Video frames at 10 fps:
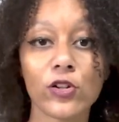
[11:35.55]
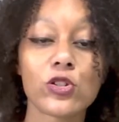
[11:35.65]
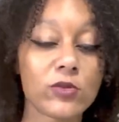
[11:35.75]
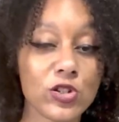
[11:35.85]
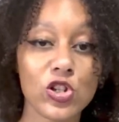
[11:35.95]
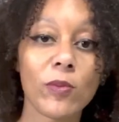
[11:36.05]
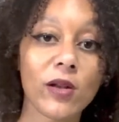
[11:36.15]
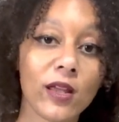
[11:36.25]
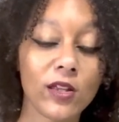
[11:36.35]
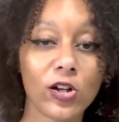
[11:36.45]
So it's a
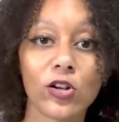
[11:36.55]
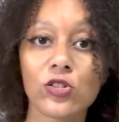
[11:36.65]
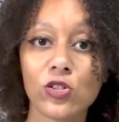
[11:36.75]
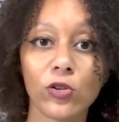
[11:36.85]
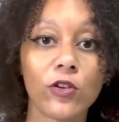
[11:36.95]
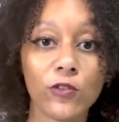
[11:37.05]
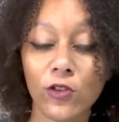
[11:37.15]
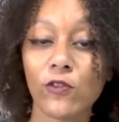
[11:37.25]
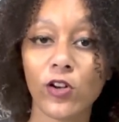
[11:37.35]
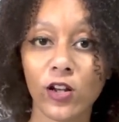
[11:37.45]
Gemini year. So you're
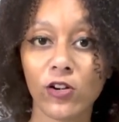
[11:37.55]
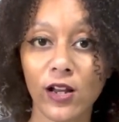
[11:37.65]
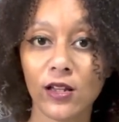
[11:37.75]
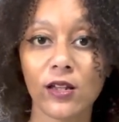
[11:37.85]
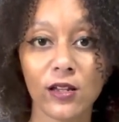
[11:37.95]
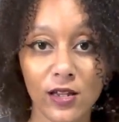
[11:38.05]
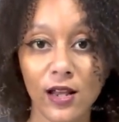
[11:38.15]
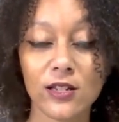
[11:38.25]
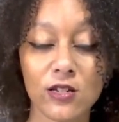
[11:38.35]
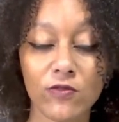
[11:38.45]
feeling very great and
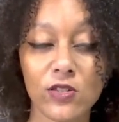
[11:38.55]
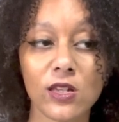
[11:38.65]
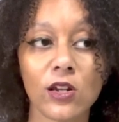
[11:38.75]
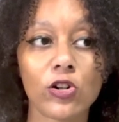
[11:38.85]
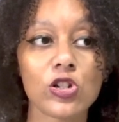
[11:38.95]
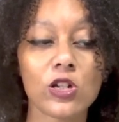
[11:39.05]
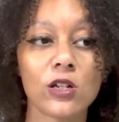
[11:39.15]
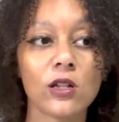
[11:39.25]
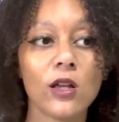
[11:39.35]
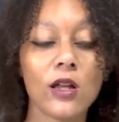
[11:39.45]
connected with this
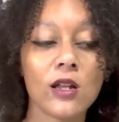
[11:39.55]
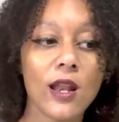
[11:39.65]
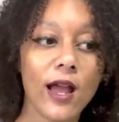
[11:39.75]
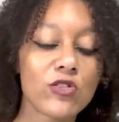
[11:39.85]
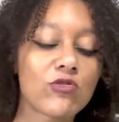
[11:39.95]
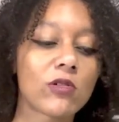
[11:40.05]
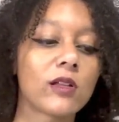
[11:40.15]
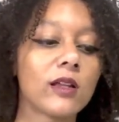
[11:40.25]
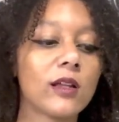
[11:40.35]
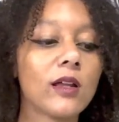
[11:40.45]
energy
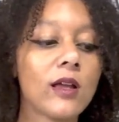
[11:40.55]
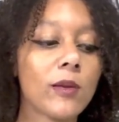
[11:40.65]
naturally.